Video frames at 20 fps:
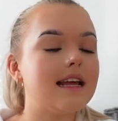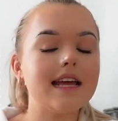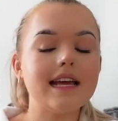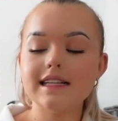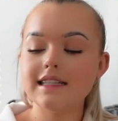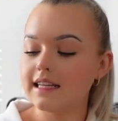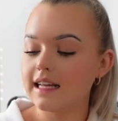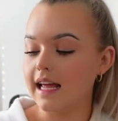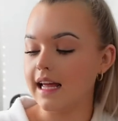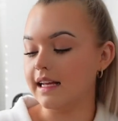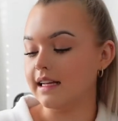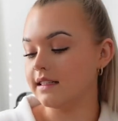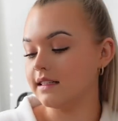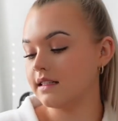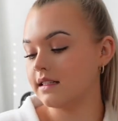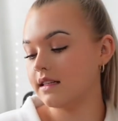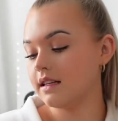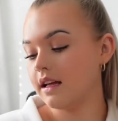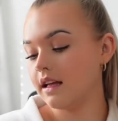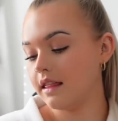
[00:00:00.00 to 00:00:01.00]
It
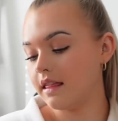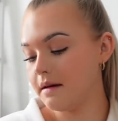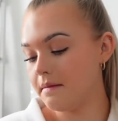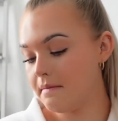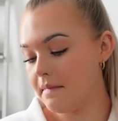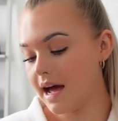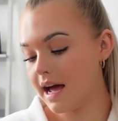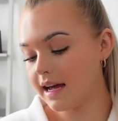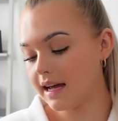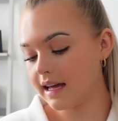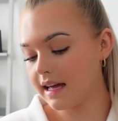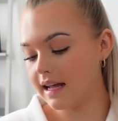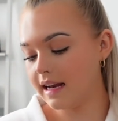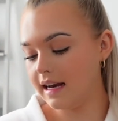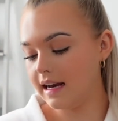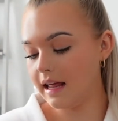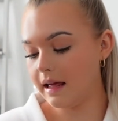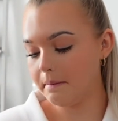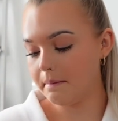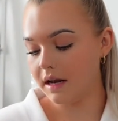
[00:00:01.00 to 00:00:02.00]
is the MAC
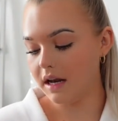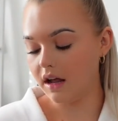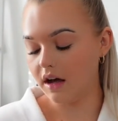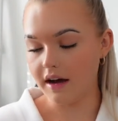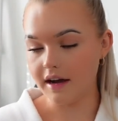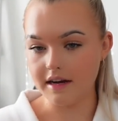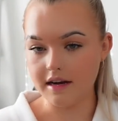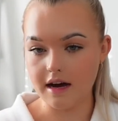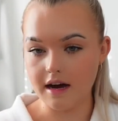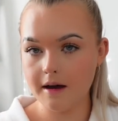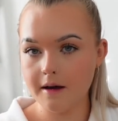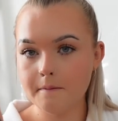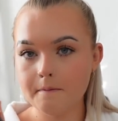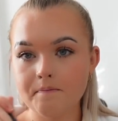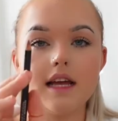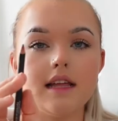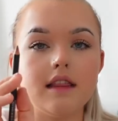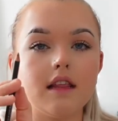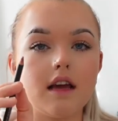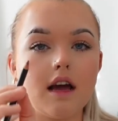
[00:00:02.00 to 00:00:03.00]
lip liner
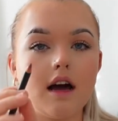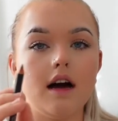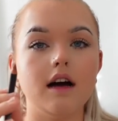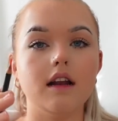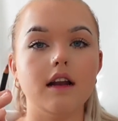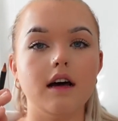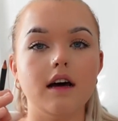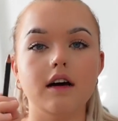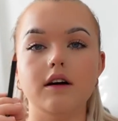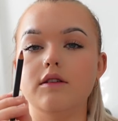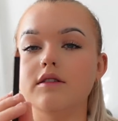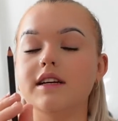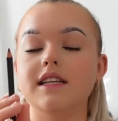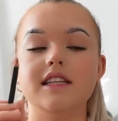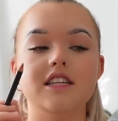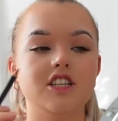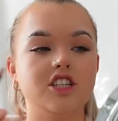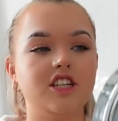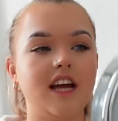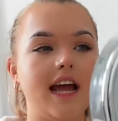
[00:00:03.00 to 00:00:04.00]
in the colour or in
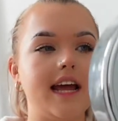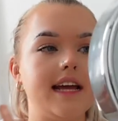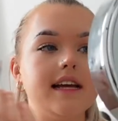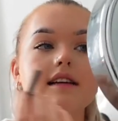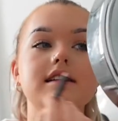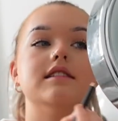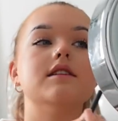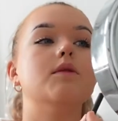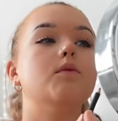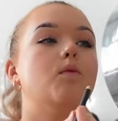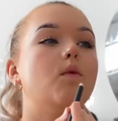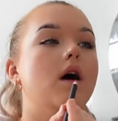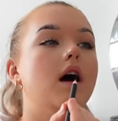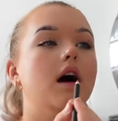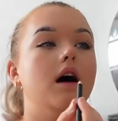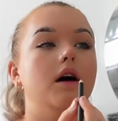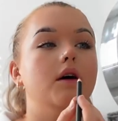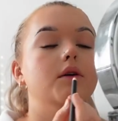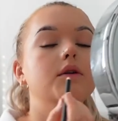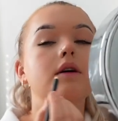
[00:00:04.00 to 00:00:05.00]
the shade
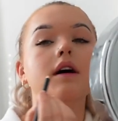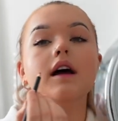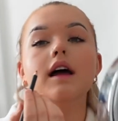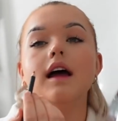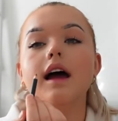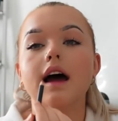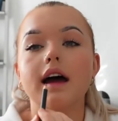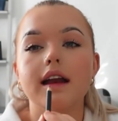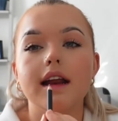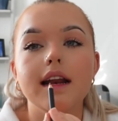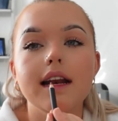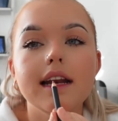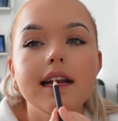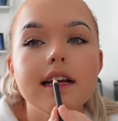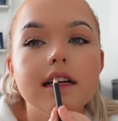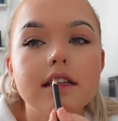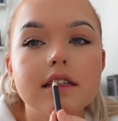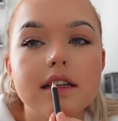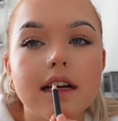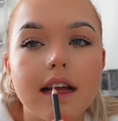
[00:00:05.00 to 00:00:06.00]
Whirl. And I
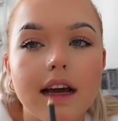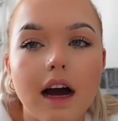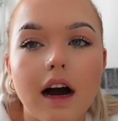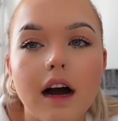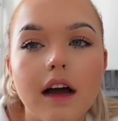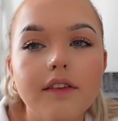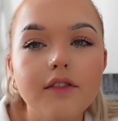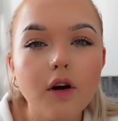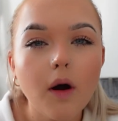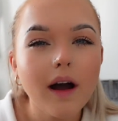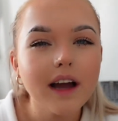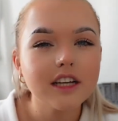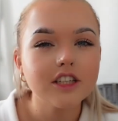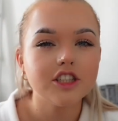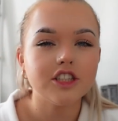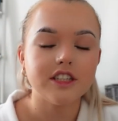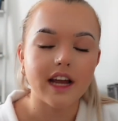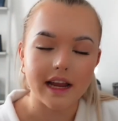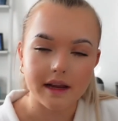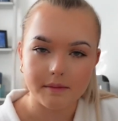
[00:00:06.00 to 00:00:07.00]
literally, I have quite
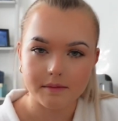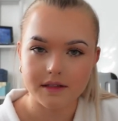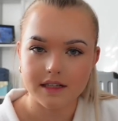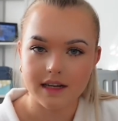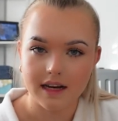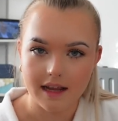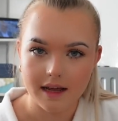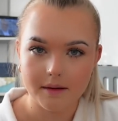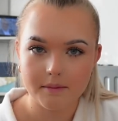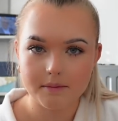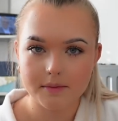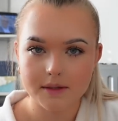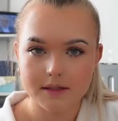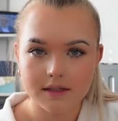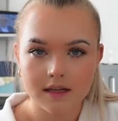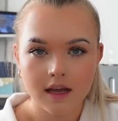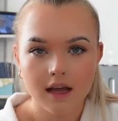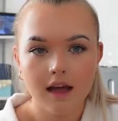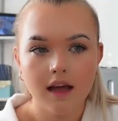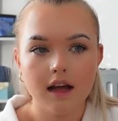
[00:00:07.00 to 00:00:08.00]
shaped
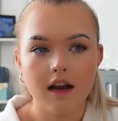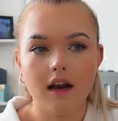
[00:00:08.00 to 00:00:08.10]
lips.